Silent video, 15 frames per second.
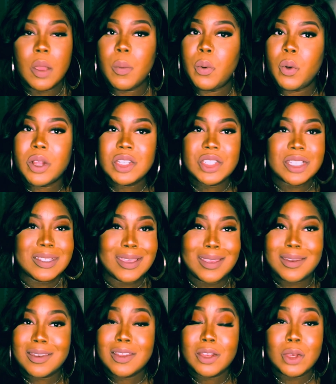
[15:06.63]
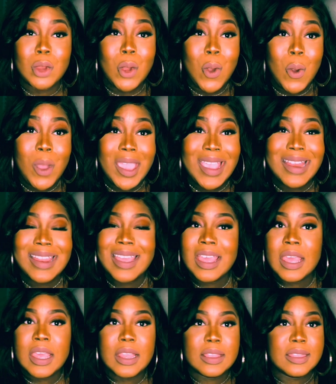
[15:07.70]
Porsha's getting annoyed
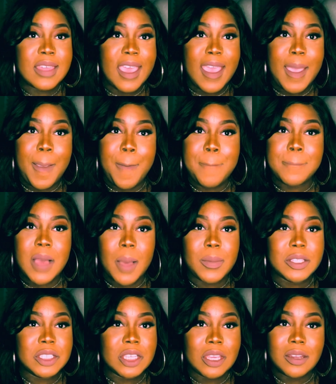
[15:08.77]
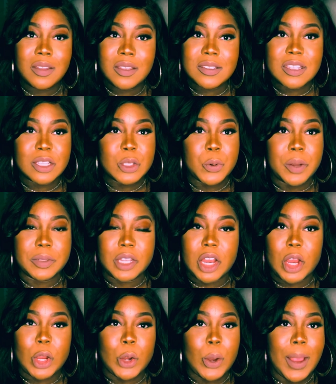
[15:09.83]
that Mama Gina is interrupting
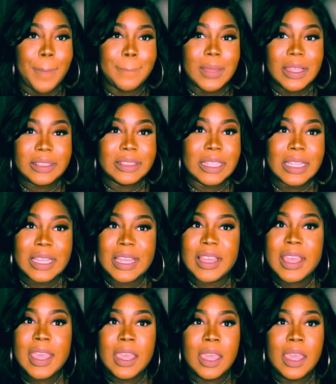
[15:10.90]
her grandmother